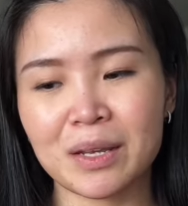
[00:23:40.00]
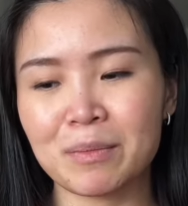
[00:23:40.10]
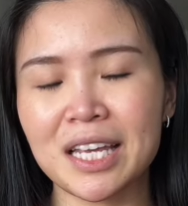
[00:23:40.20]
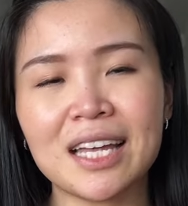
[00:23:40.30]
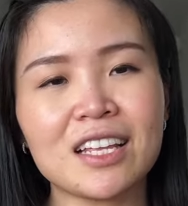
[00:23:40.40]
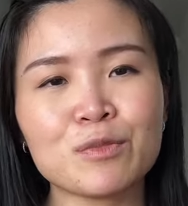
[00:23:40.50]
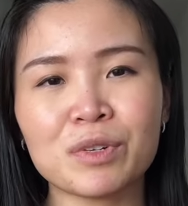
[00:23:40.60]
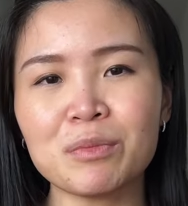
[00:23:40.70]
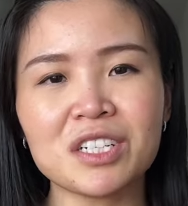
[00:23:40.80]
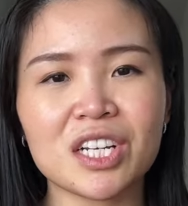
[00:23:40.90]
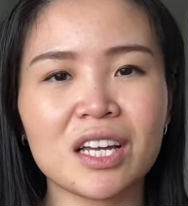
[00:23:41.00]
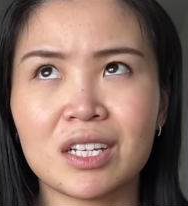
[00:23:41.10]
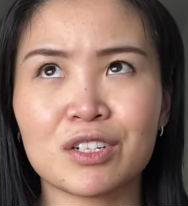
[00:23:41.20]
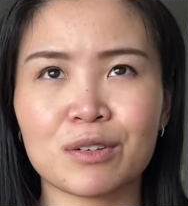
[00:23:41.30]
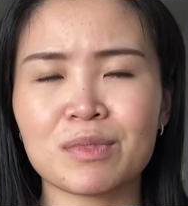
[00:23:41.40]
But yeah, that's pretty much it
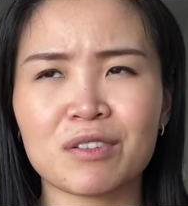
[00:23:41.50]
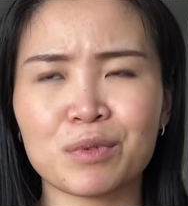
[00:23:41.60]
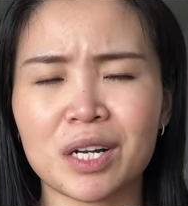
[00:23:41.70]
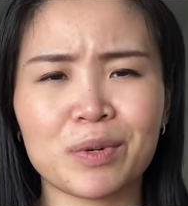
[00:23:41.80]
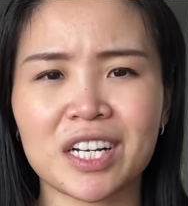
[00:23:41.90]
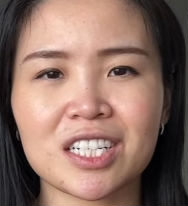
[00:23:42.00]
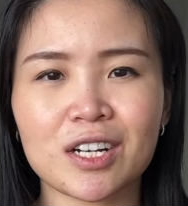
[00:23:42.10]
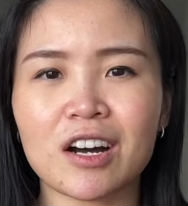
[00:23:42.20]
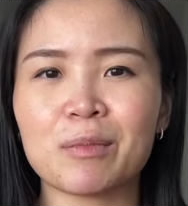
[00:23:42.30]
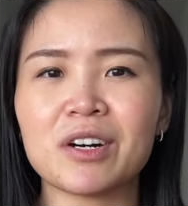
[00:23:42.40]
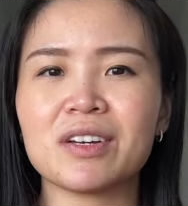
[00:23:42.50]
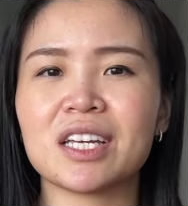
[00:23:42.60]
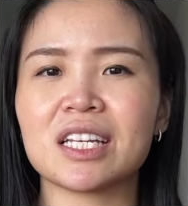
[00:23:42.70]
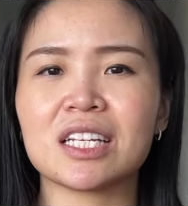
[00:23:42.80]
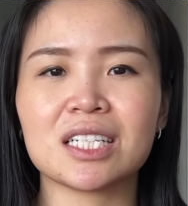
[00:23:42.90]
in terms of what I wanted to talk about
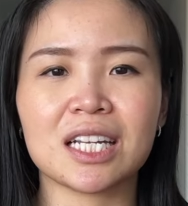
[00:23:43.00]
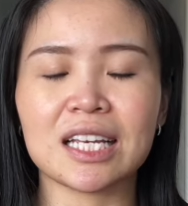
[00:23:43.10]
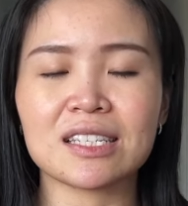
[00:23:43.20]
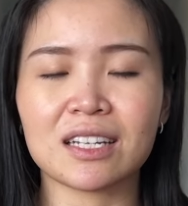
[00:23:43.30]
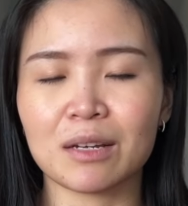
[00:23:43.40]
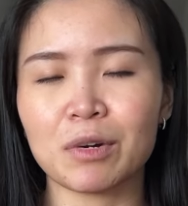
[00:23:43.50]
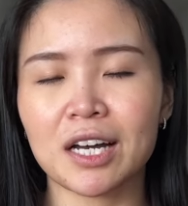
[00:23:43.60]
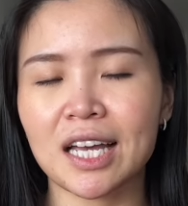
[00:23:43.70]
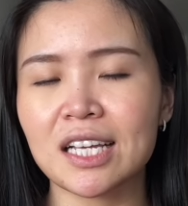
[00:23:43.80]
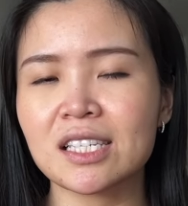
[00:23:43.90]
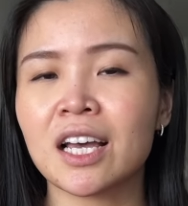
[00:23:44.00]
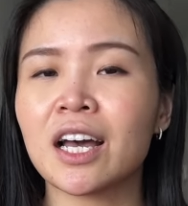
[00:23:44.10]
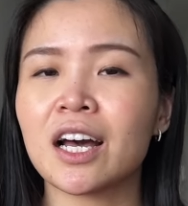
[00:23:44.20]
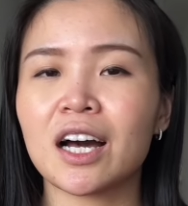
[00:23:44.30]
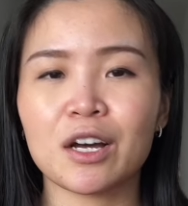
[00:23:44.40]
in today's knitting podcast.
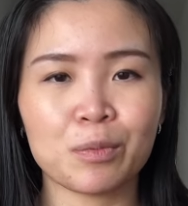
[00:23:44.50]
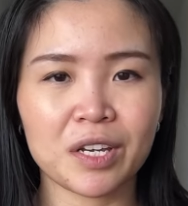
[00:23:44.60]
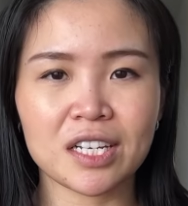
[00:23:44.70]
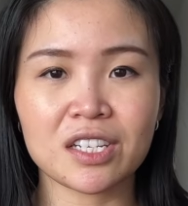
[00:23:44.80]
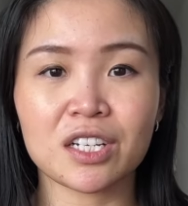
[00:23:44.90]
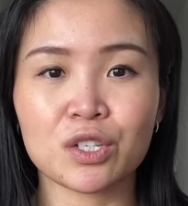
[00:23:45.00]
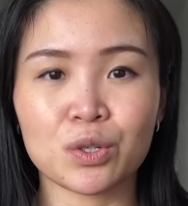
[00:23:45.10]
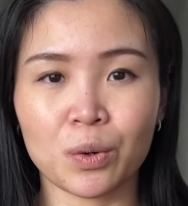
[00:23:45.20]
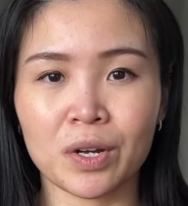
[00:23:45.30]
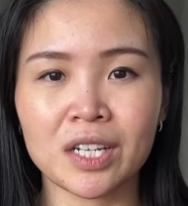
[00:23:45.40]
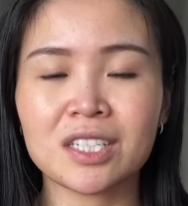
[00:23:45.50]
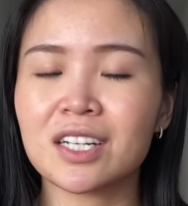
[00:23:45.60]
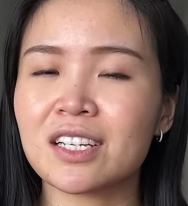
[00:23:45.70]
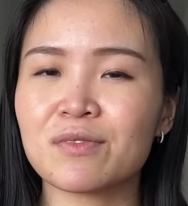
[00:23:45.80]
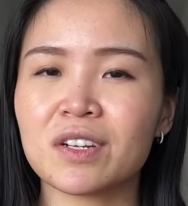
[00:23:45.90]
I hope you guys enjoyed
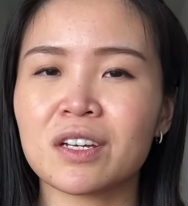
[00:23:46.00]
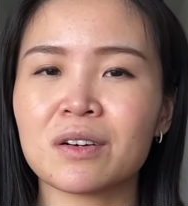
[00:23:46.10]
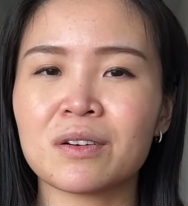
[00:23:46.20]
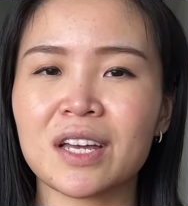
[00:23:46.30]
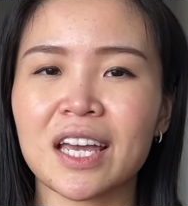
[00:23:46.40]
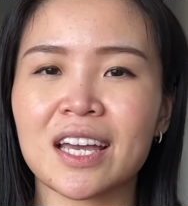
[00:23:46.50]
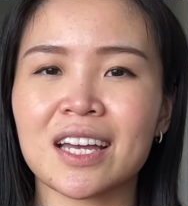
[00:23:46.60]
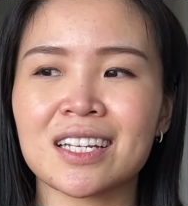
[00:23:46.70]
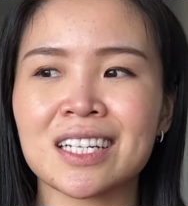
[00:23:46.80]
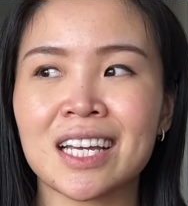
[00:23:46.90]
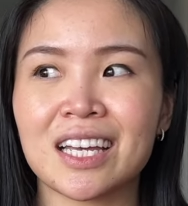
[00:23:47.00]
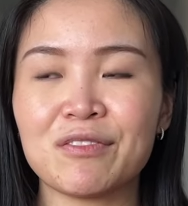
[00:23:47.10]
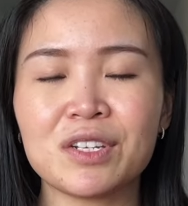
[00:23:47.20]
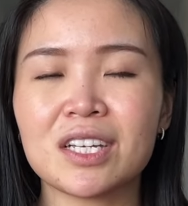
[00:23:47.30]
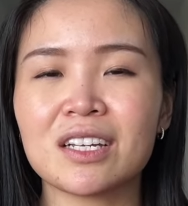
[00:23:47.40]
today's video, and if
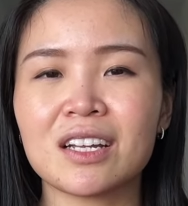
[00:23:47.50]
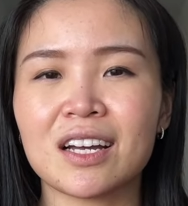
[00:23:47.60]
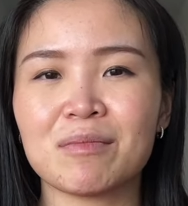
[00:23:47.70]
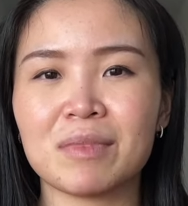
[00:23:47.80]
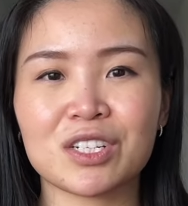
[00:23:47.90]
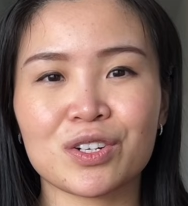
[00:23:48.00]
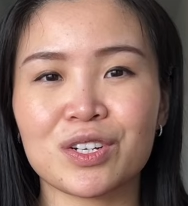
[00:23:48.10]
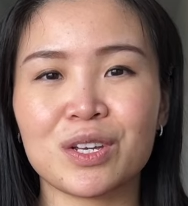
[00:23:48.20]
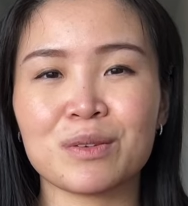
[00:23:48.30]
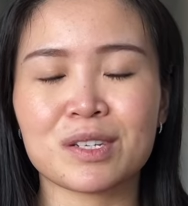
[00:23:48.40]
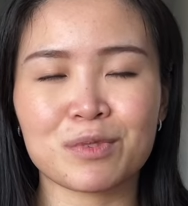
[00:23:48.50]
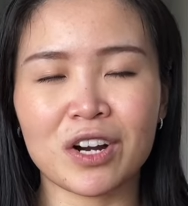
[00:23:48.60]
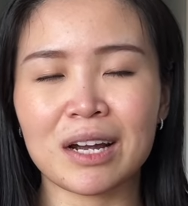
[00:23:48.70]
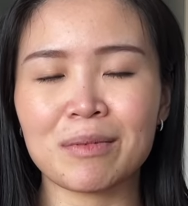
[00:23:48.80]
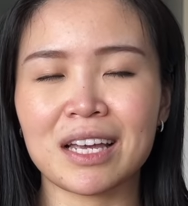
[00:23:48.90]
you did, make sure you
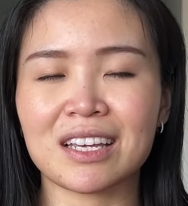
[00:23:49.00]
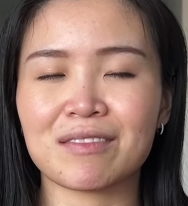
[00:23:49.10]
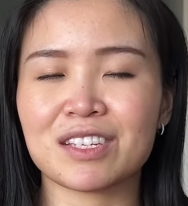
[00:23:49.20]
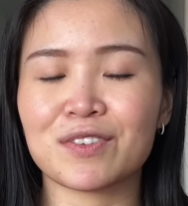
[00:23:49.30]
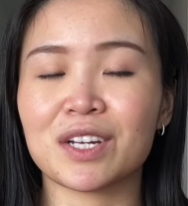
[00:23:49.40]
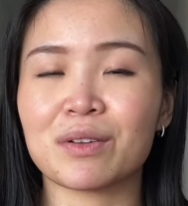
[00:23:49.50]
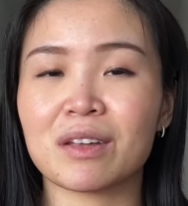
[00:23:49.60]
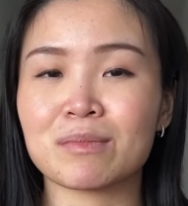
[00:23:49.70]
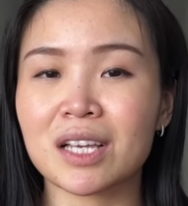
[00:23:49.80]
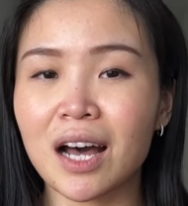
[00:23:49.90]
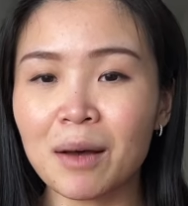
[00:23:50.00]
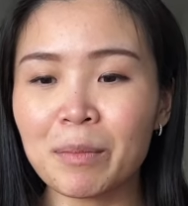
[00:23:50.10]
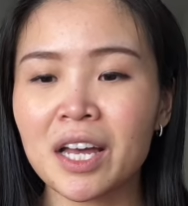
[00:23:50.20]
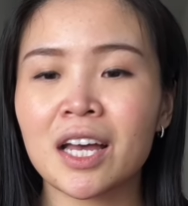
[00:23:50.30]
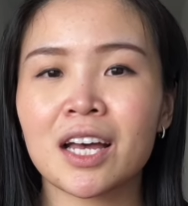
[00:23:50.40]
subscribe and give this video a thumbs up.
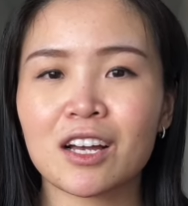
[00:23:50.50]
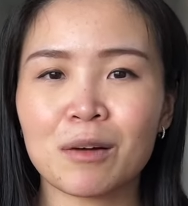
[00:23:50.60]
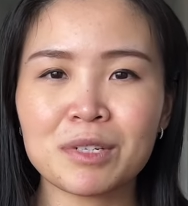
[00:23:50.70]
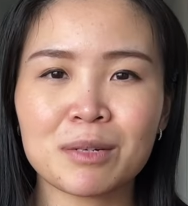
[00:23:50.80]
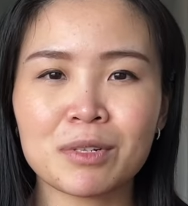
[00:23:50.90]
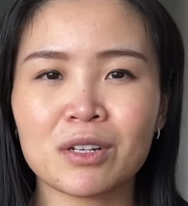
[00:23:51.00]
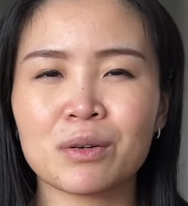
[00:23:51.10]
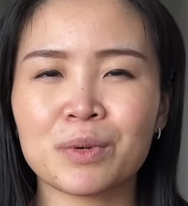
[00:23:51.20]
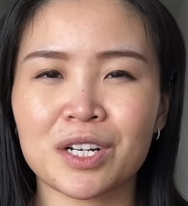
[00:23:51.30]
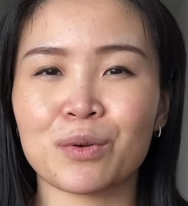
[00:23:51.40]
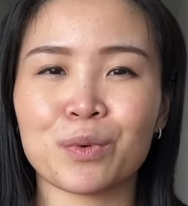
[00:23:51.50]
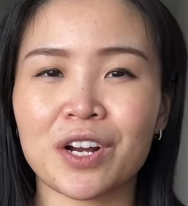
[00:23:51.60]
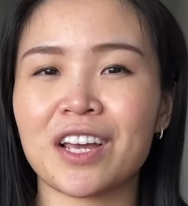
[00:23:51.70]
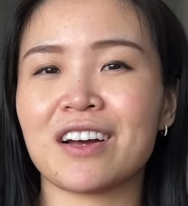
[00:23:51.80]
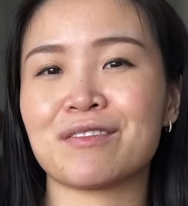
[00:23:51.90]
Comment down below what you're
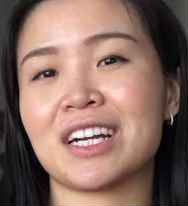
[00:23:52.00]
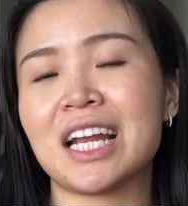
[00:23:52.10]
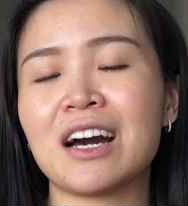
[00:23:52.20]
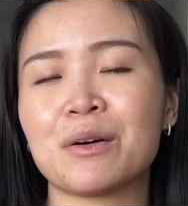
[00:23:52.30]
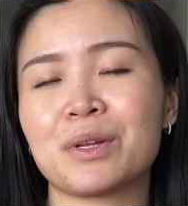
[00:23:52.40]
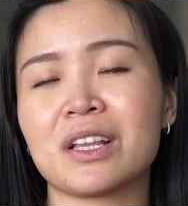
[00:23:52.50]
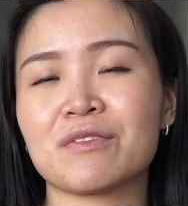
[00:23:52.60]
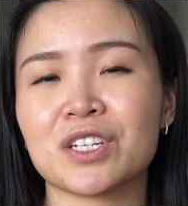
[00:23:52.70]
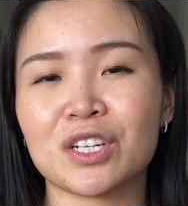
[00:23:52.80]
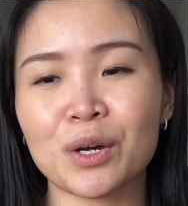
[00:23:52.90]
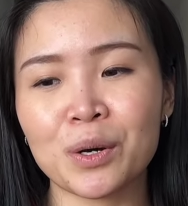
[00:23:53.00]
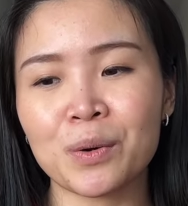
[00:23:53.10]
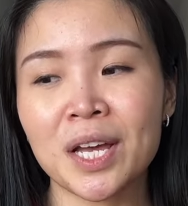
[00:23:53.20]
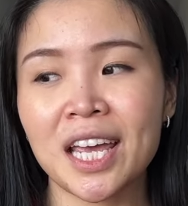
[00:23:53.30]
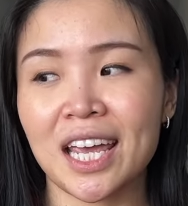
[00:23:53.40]
working on right now. I would love to
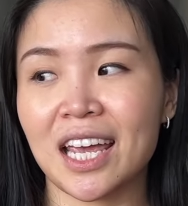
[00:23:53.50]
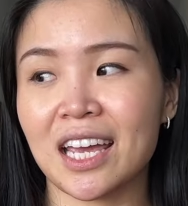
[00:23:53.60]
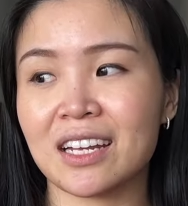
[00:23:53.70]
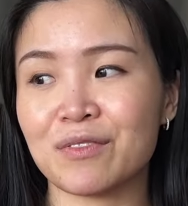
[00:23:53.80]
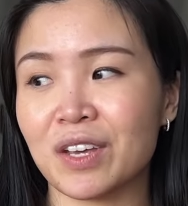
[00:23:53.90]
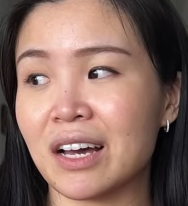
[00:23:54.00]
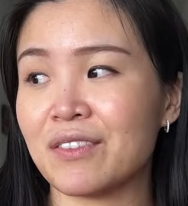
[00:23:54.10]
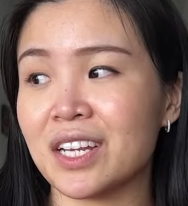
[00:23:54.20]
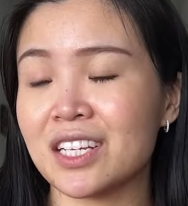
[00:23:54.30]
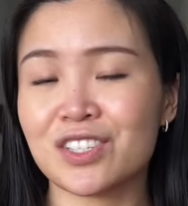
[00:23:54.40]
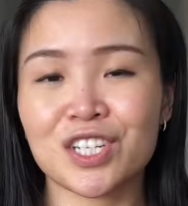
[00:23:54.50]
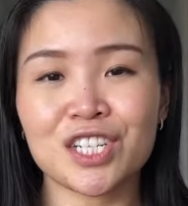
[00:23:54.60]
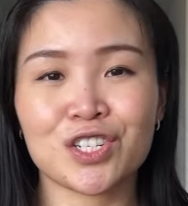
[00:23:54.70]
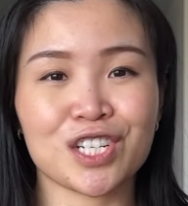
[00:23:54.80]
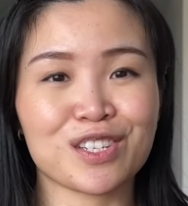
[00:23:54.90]
know. And if you have any
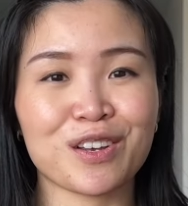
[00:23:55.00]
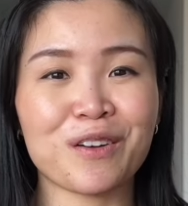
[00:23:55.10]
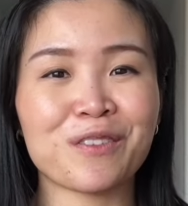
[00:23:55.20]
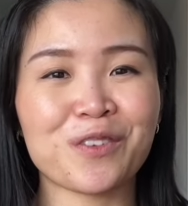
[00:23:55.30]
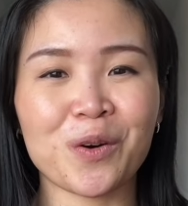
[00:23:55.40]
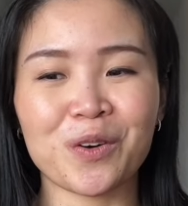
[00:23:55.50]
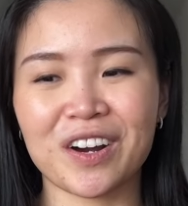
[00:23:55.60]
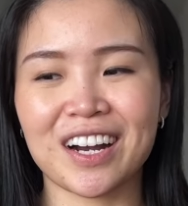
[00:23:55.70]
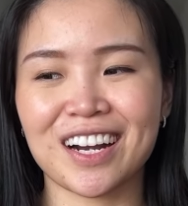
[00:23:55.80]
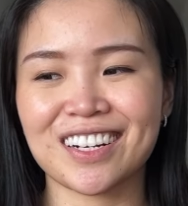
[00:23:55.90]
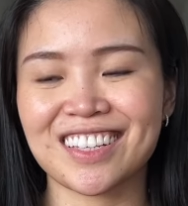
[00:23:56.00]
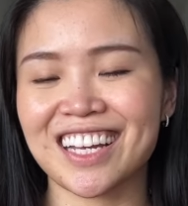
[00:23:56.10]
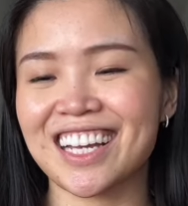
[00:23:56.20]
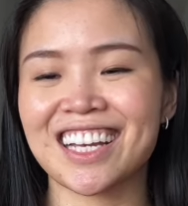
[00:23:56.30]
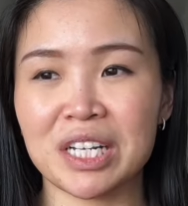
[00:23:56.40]
suggestions for
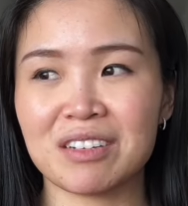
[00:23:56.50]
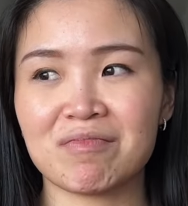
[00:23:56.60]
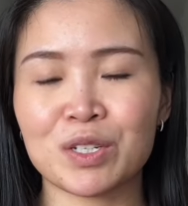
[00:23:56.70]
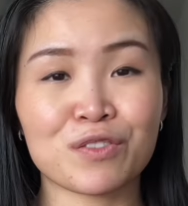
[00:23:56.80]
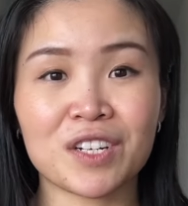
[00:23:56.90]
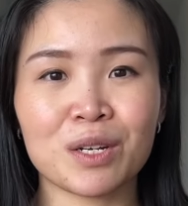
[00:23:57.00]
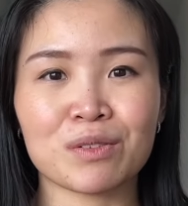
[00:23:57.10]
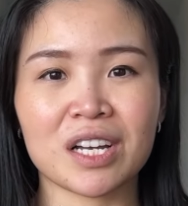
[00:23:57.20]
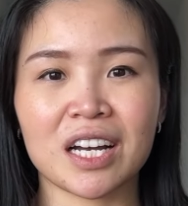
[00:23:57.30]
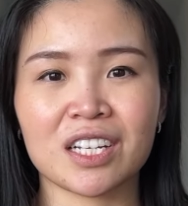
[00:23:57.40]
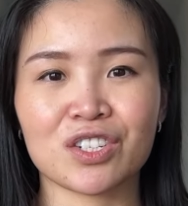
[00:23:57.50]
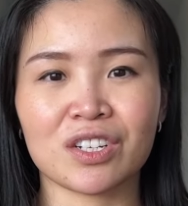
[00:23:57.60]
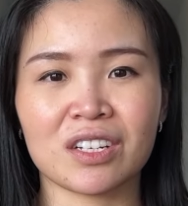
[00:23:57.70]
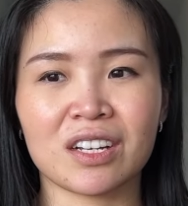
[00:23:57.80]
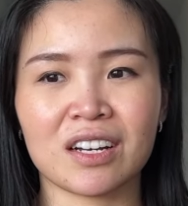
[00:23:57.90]
like what future videos I
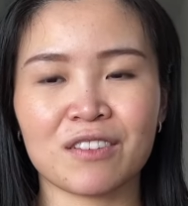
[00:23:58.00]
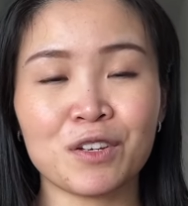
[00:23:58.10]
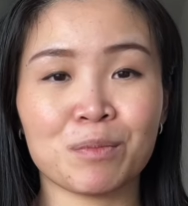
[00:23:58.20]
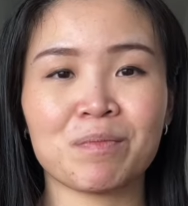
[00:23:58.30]
should film.